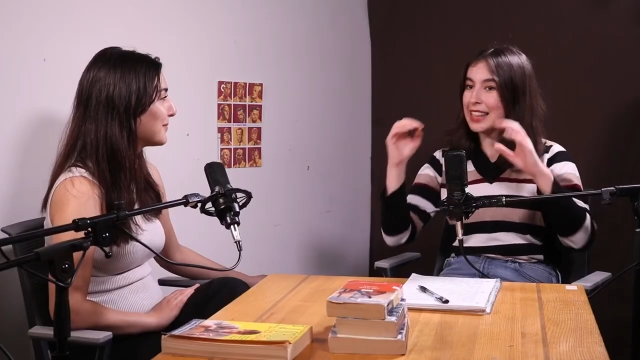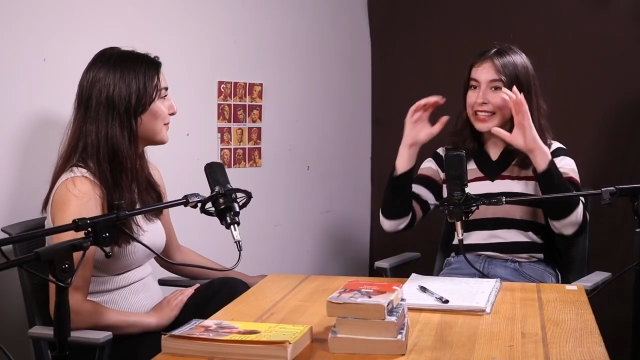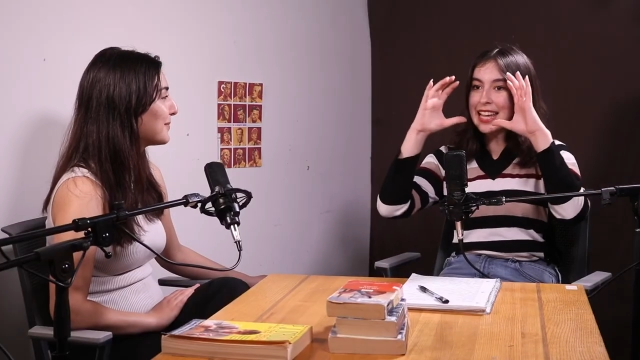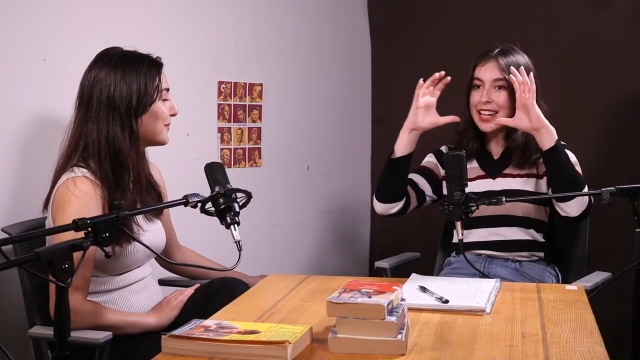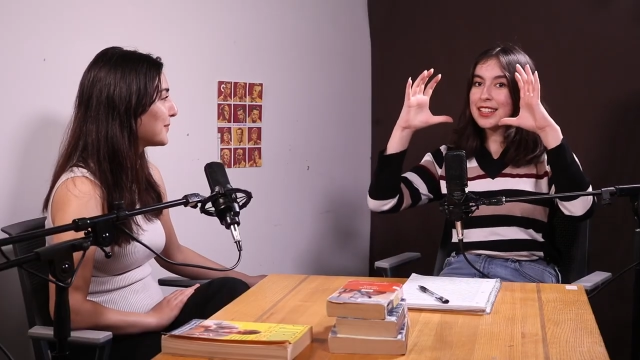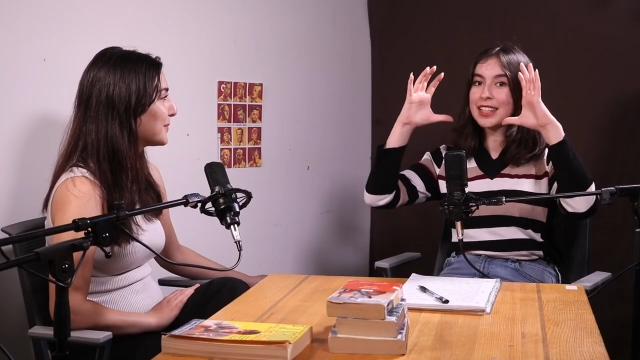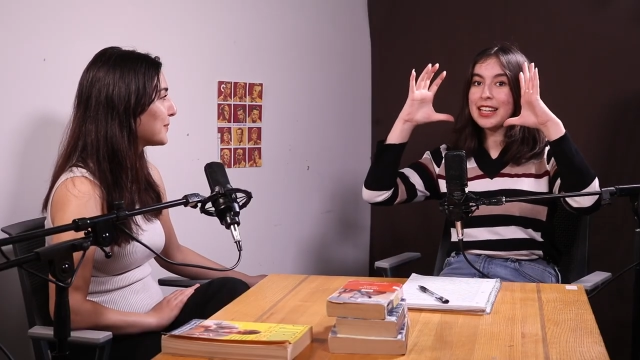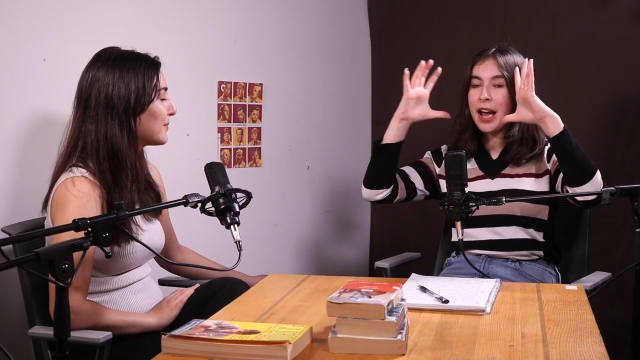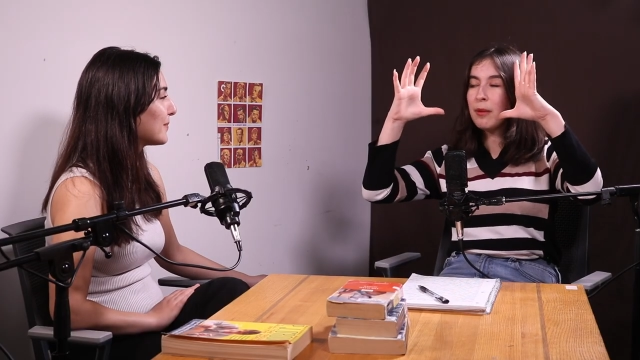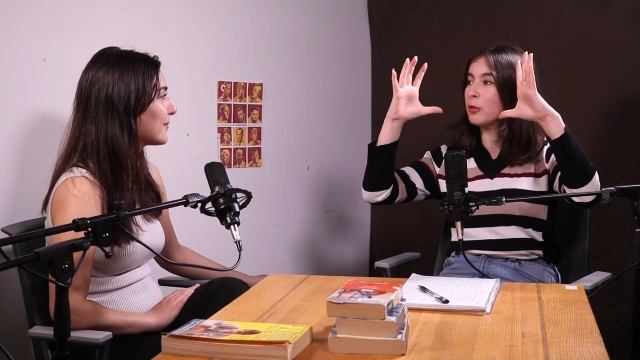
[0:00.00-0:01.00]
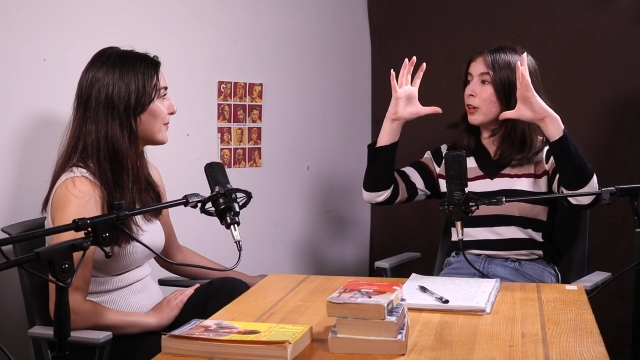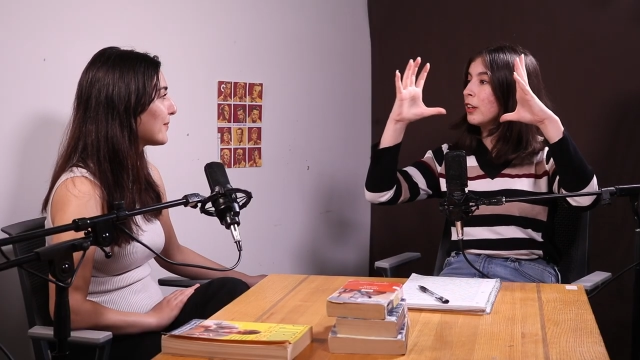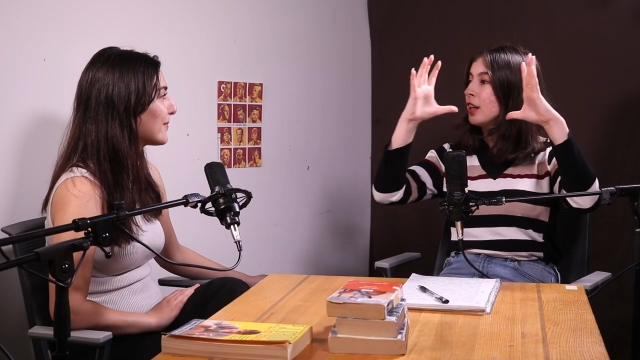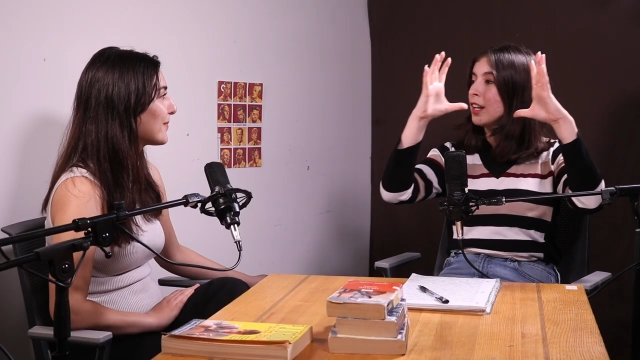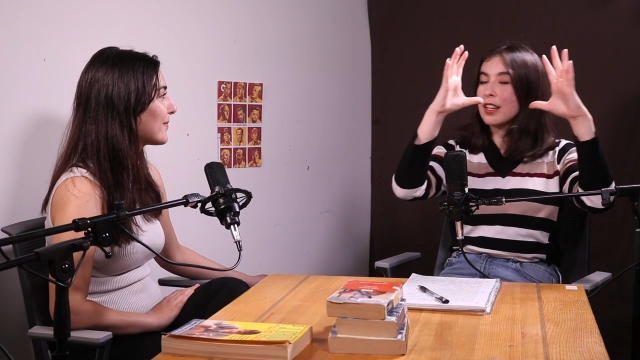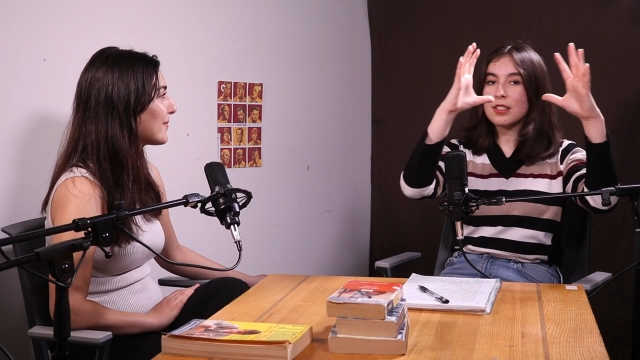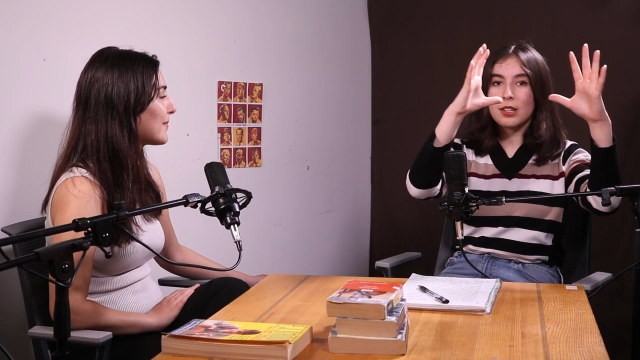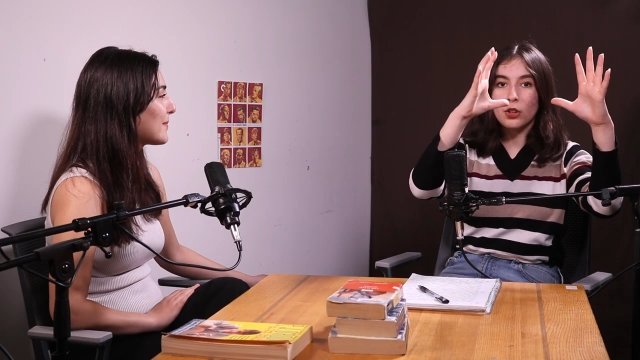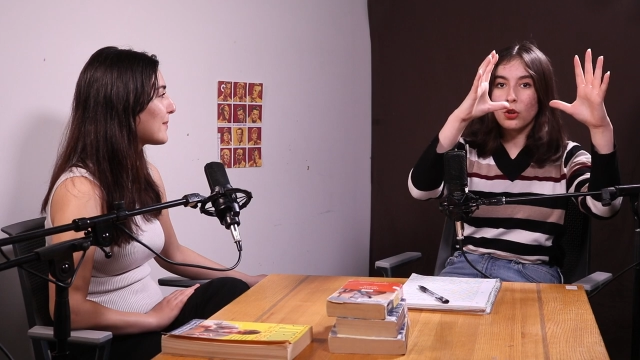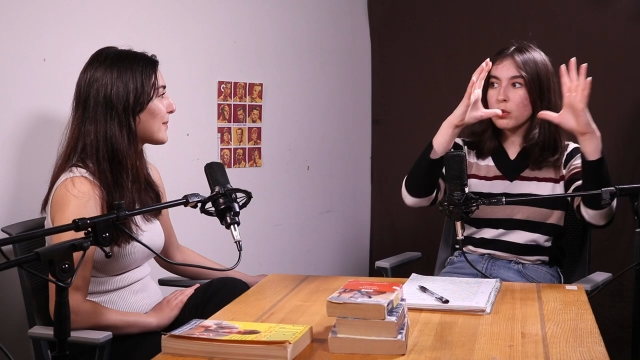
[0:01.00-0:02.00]
Speaker 1: and then the camera is
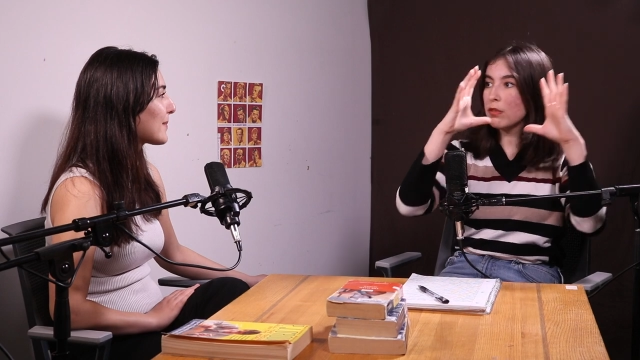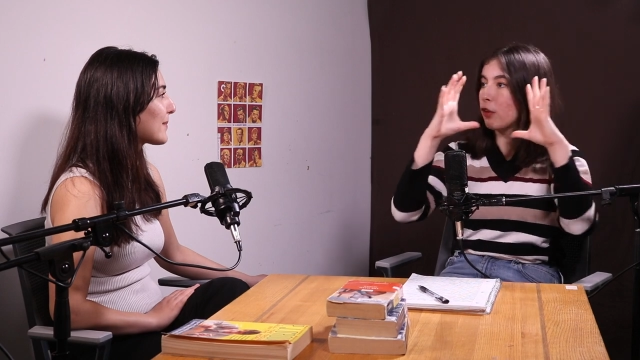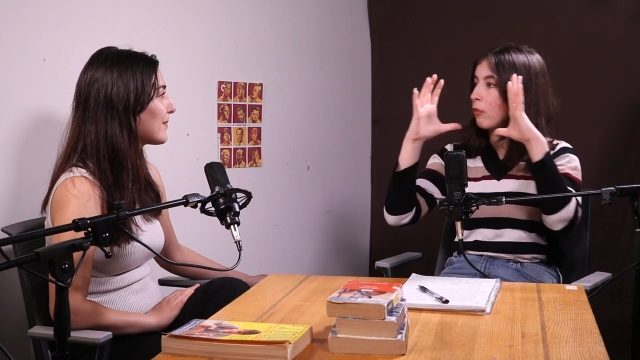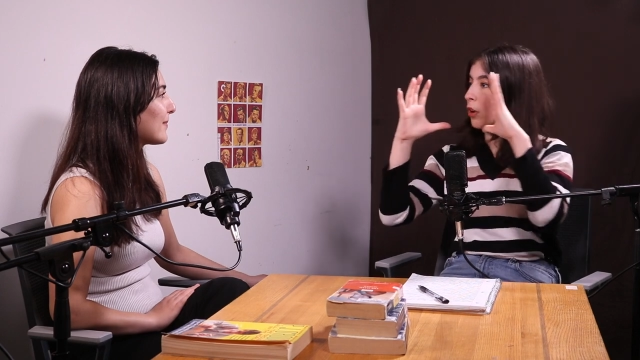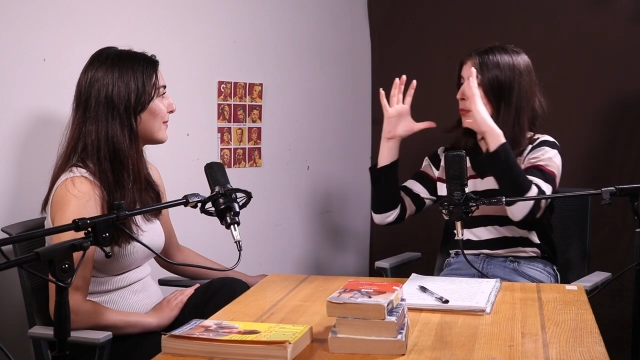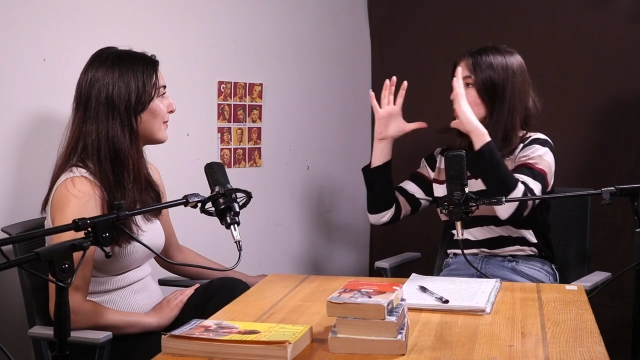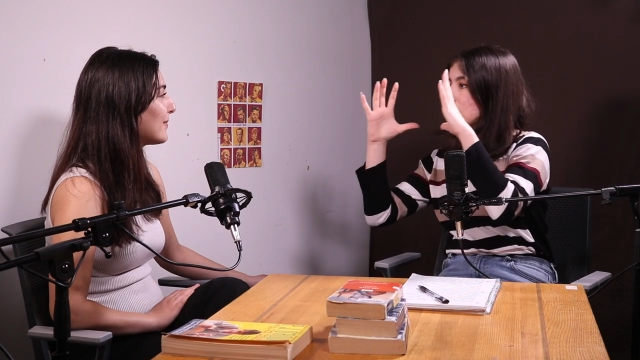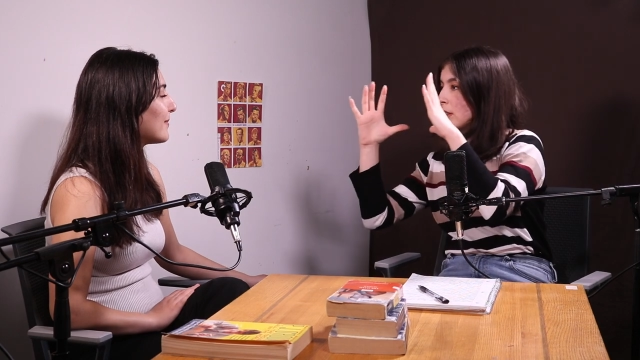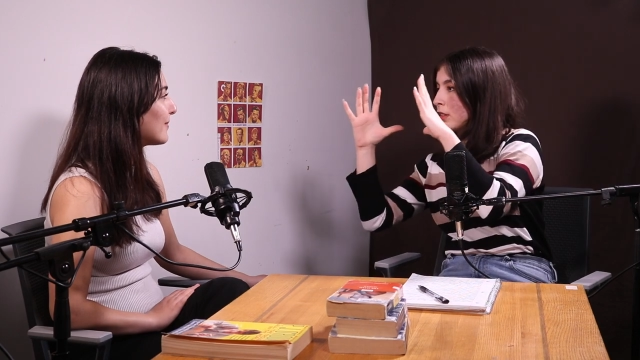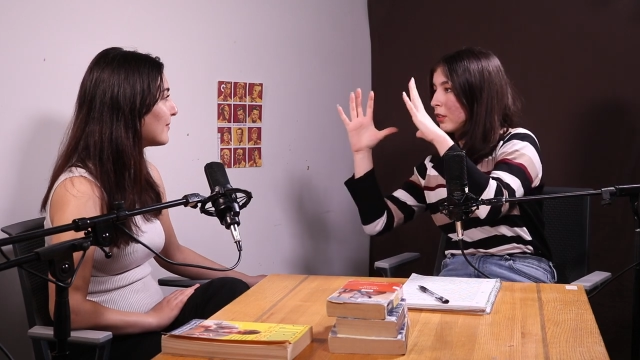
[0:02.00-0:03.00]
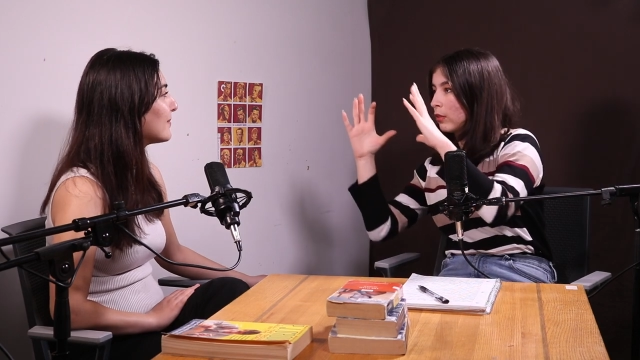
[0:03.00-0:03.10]
like goes from one person